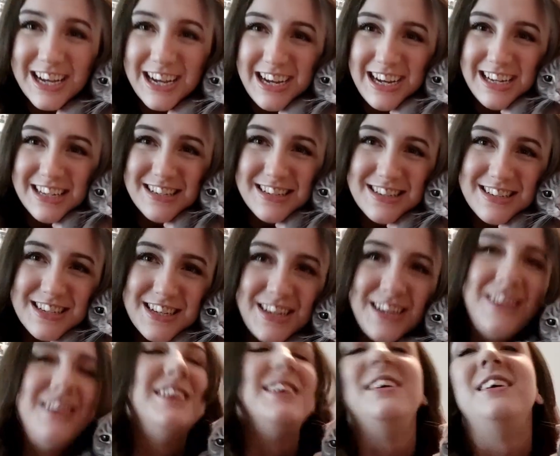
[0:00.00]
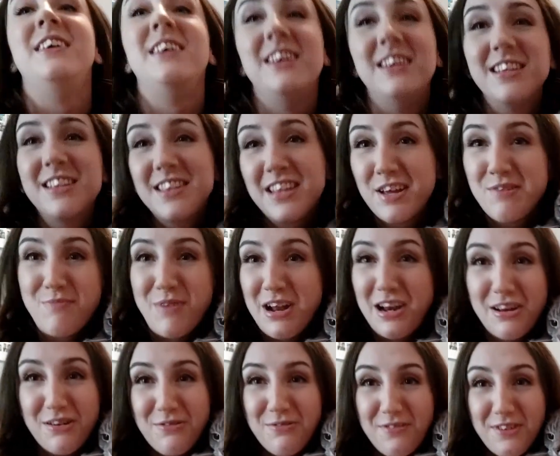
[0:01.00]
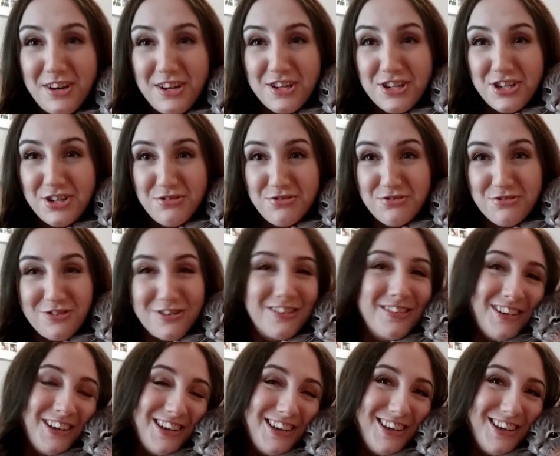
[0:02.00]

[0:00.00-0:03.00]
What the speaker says: And they're my little fur children.